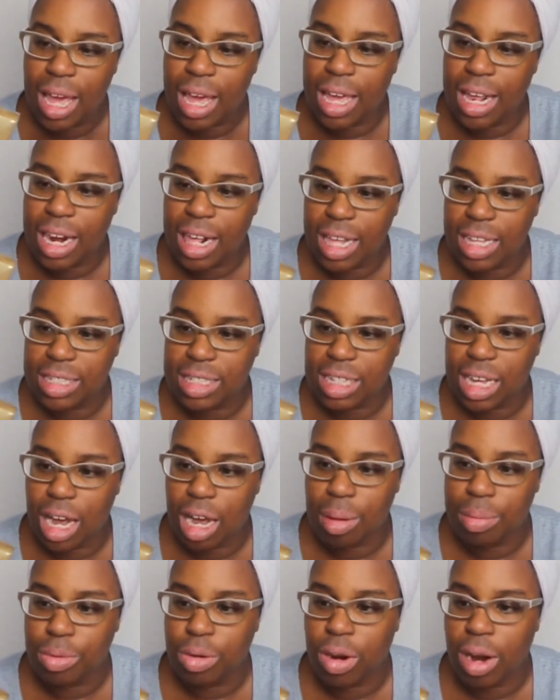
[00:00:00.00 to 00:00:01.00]
It's an
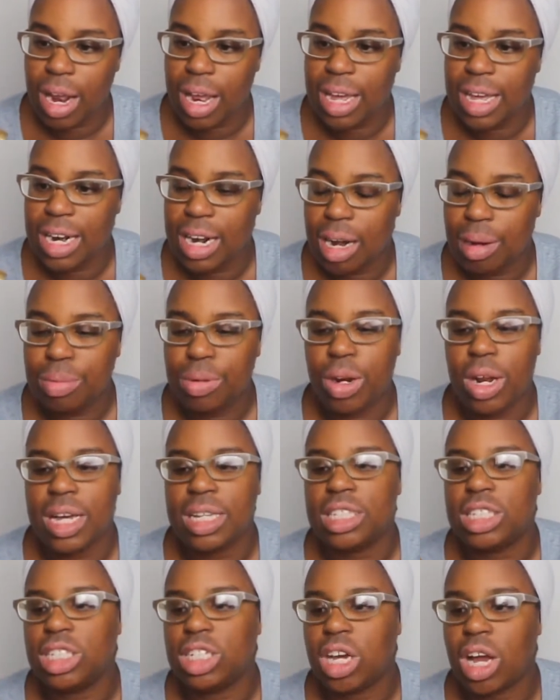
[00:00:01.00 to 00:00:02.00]
upgrade. It
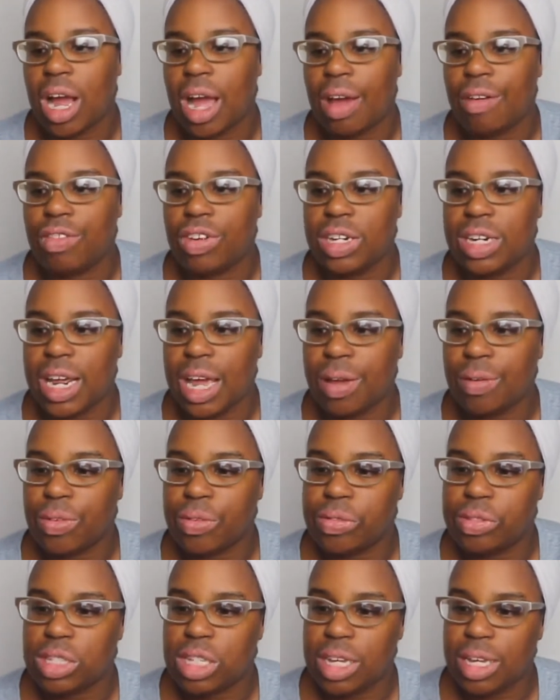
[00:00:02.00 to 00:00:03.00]
upgrades your everyday
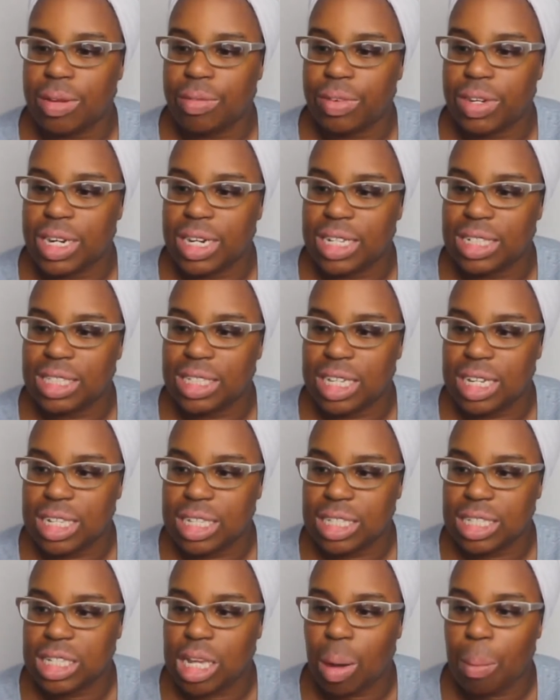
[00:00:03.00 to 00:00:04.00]
routine with
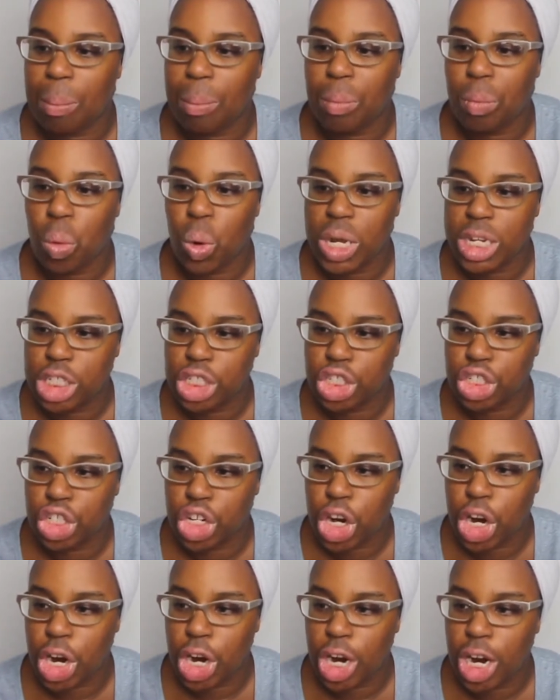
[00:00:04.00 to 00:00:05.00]
intense
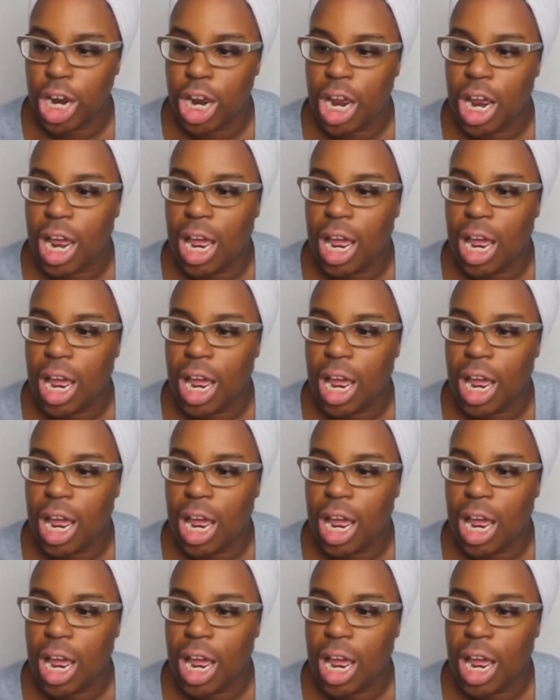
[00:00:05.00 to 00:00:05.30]
moisture,